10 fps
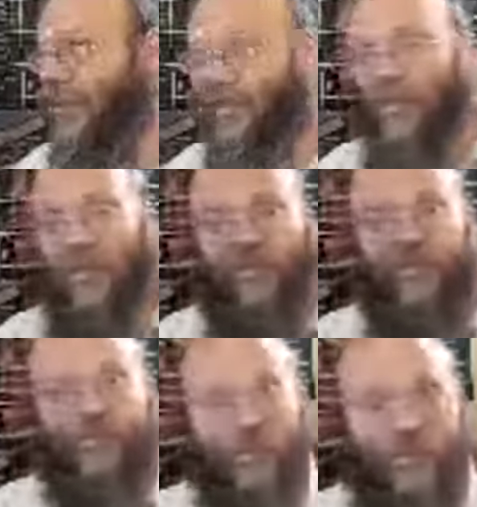the world.
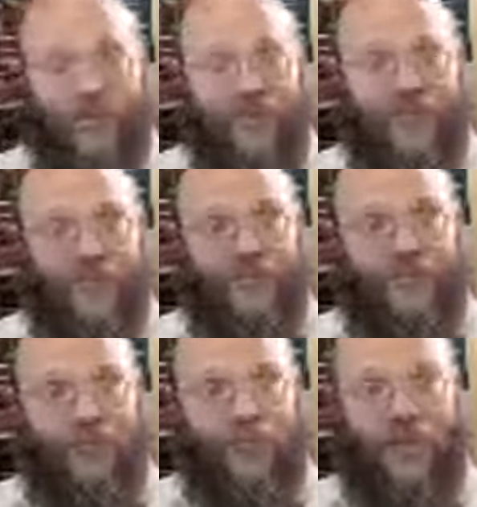Right?
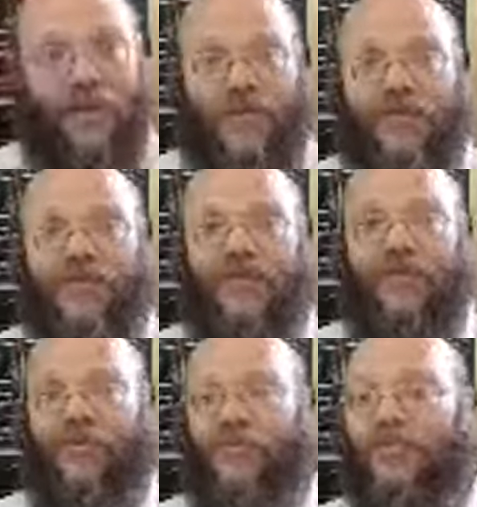So
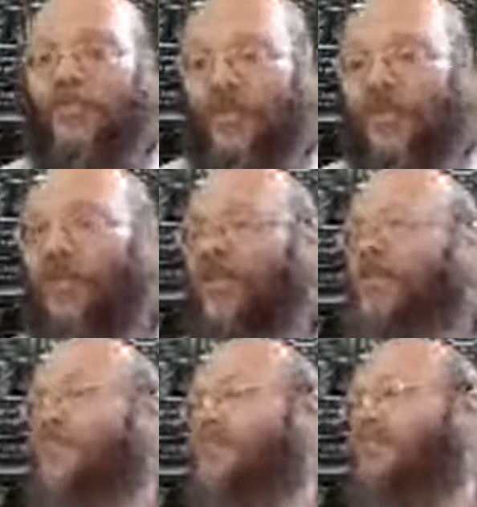we know that
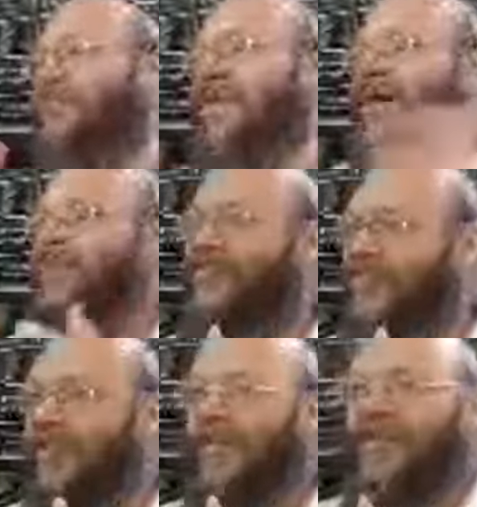after
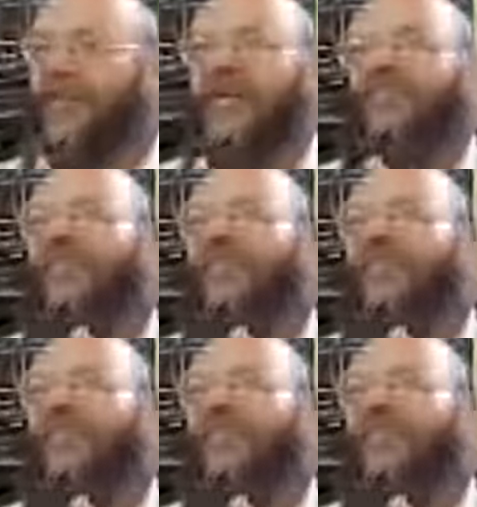the, after